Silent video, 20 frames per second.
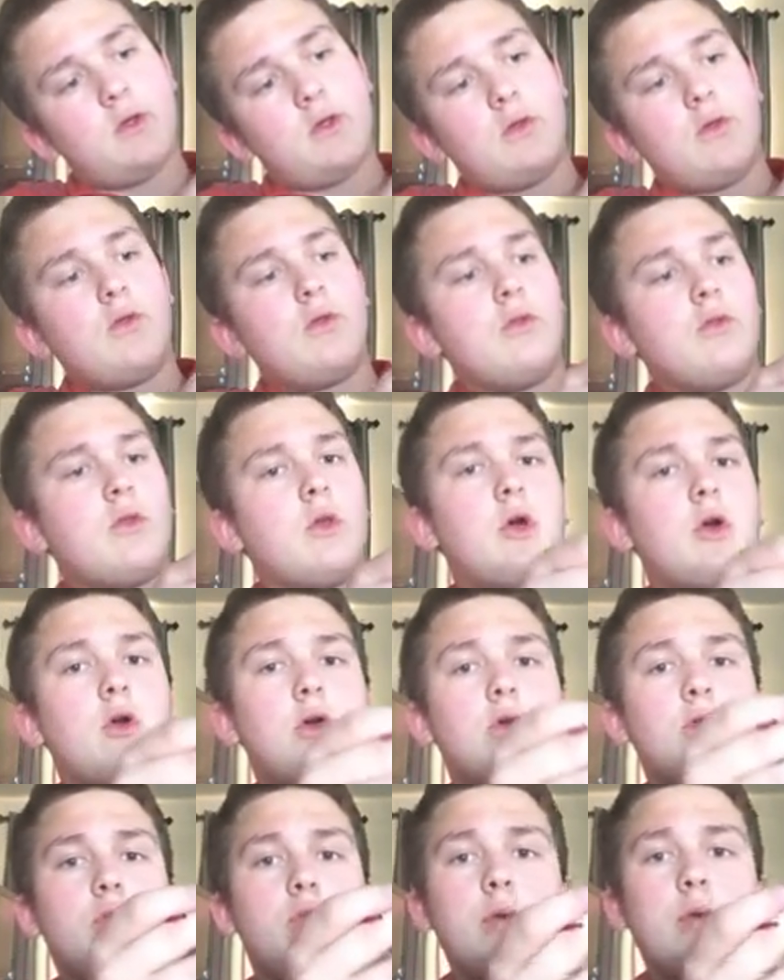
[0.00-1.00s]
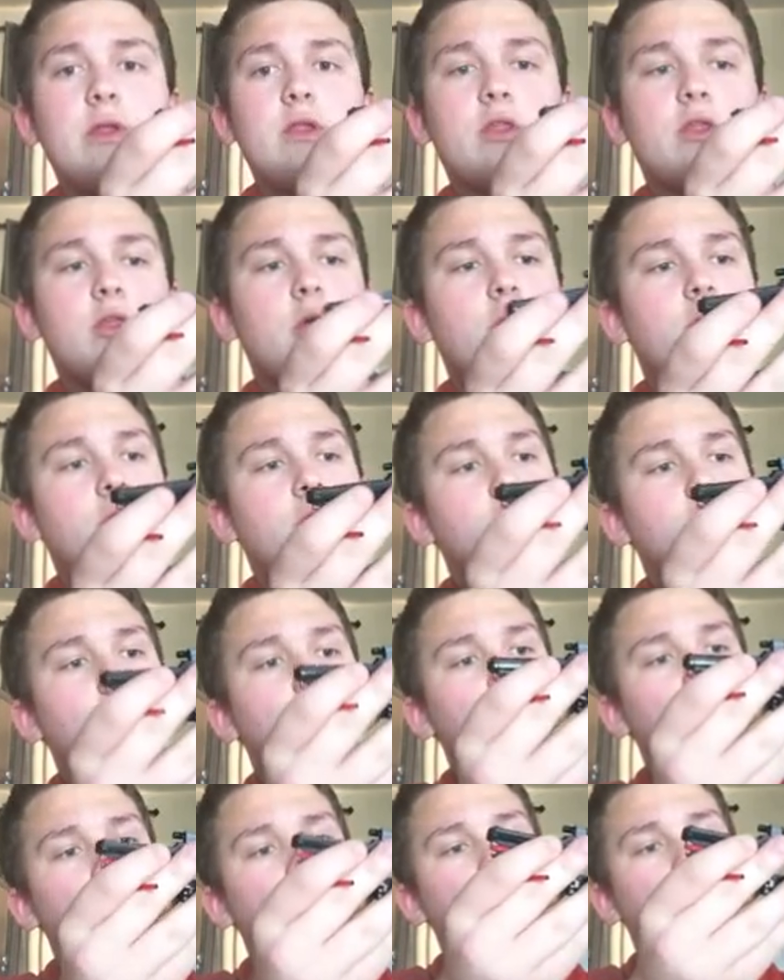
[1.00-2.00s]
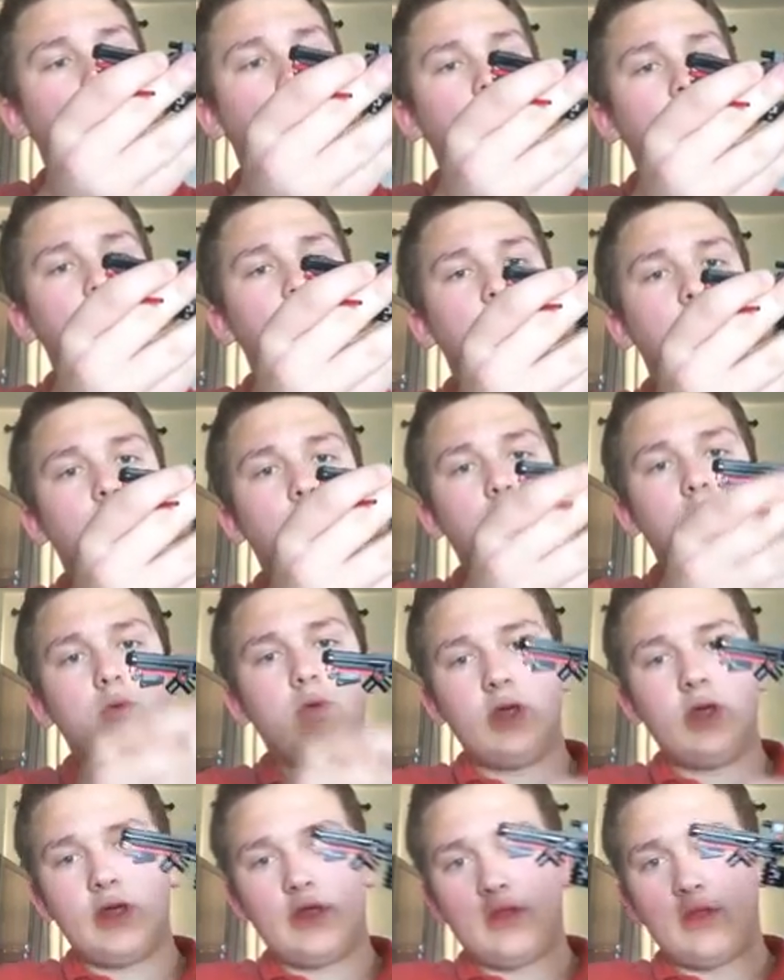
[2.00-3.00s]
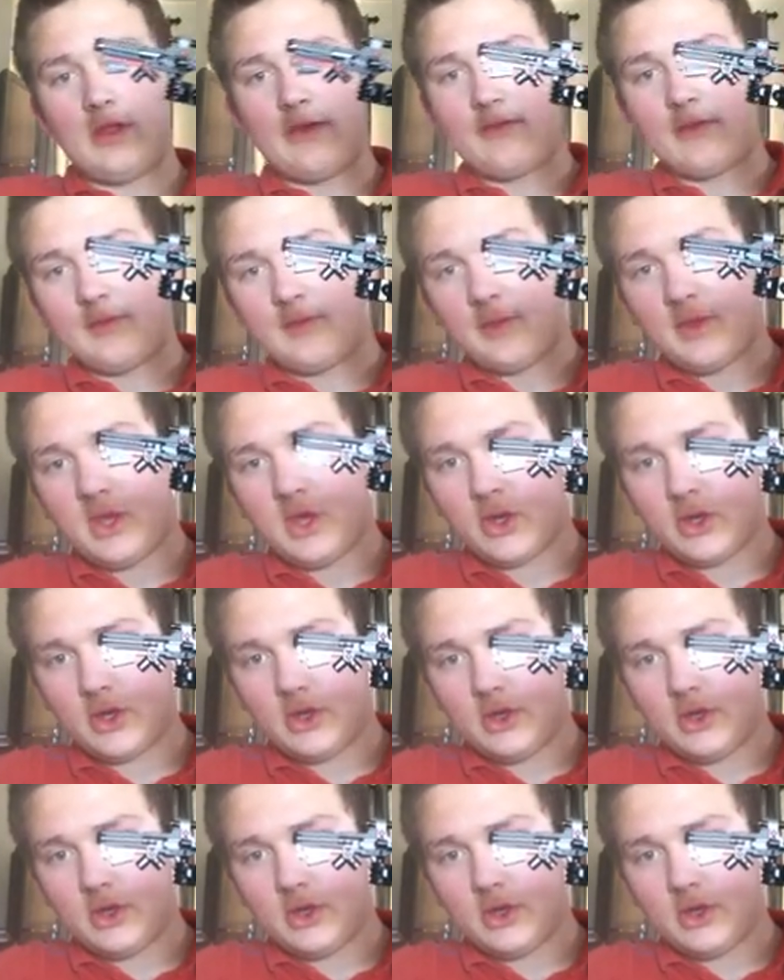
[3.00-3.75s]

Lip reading: So to insert it, all you do is lift up the gun.